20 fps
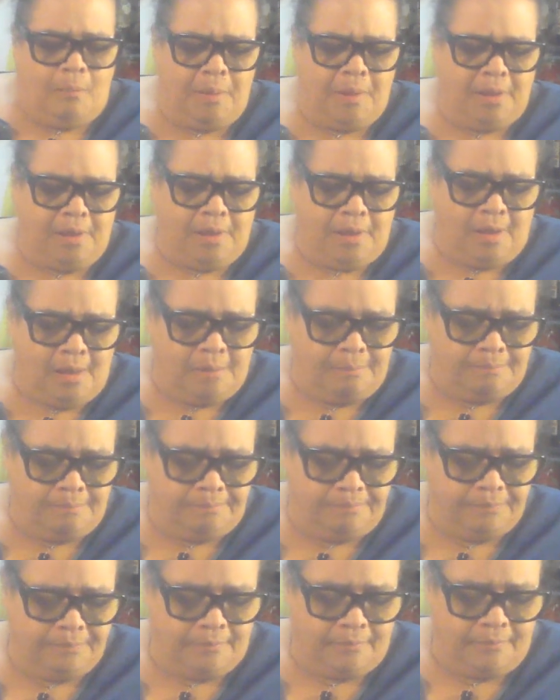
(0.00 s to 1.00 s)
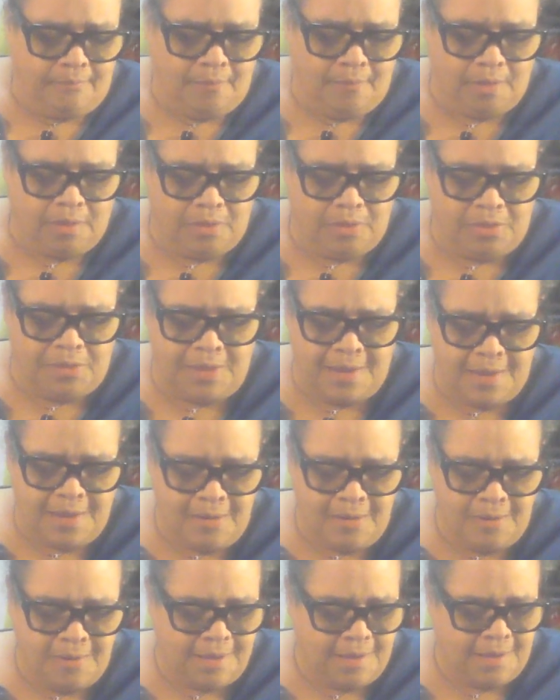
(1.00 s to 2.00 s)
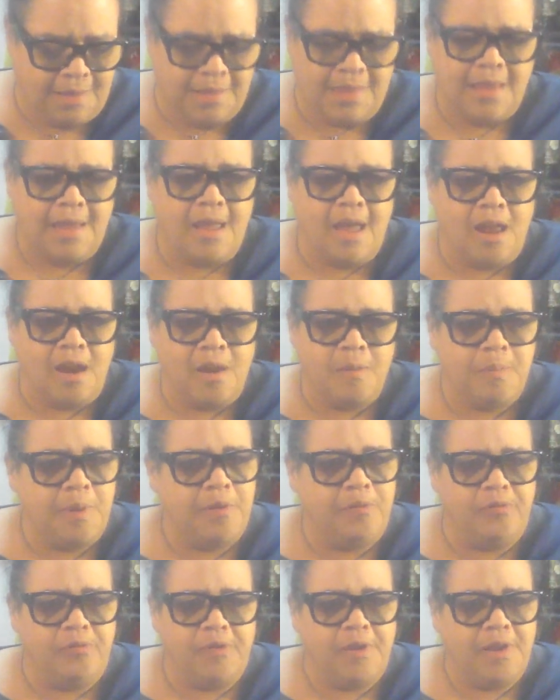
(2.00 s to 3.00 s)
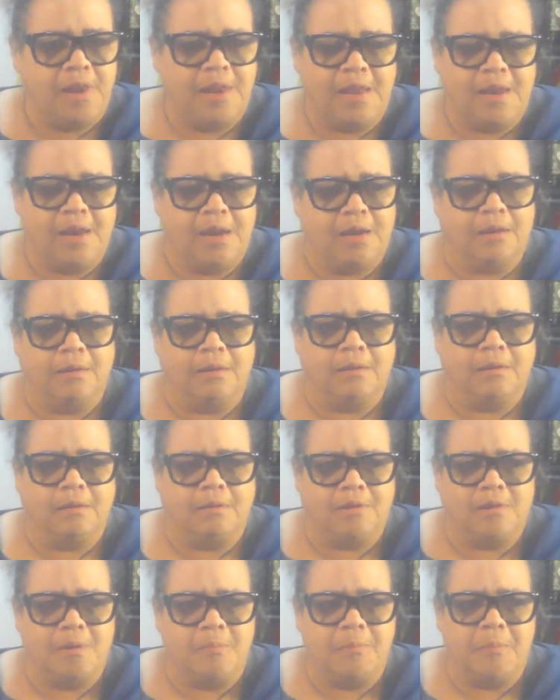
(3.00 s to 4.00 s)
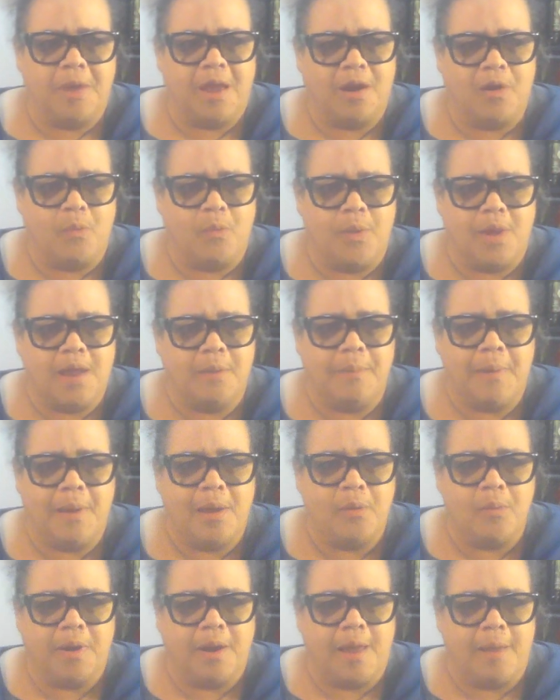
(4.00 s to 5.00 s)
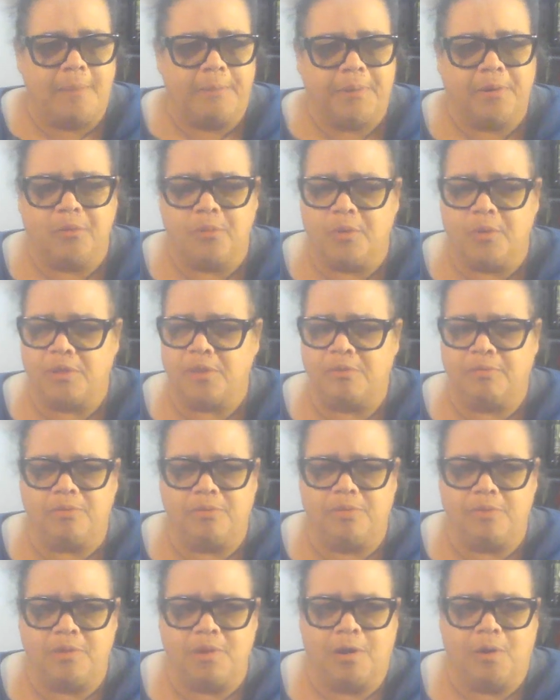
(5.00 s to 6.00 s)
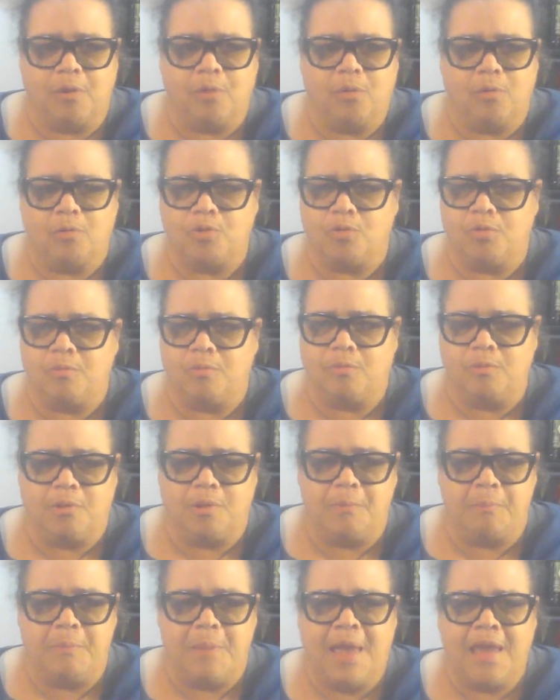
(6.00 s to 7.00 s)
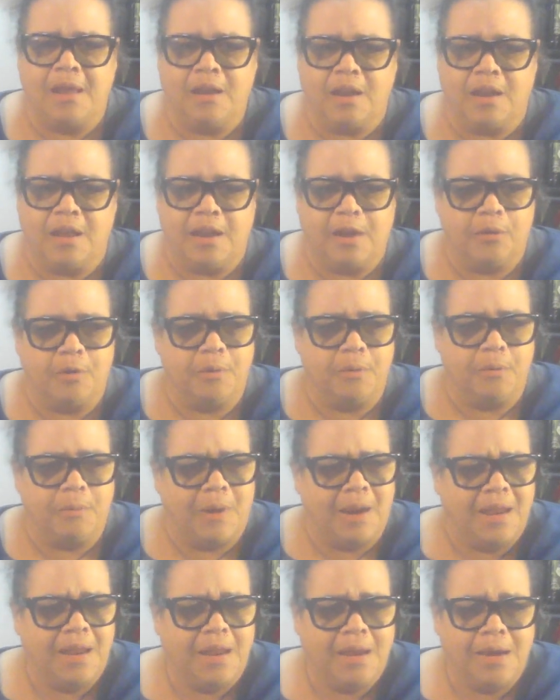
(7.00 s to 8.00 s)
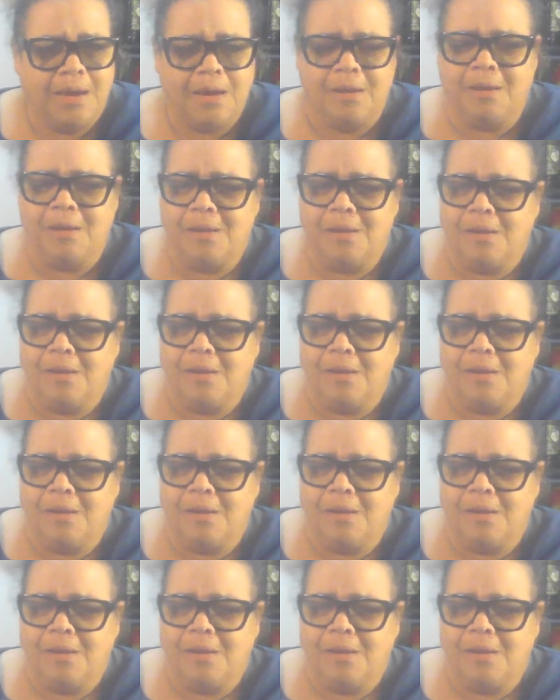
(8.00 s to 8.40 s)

but um, they they got to be feeling some kind of way about what happened with you know the MAGA leader, right?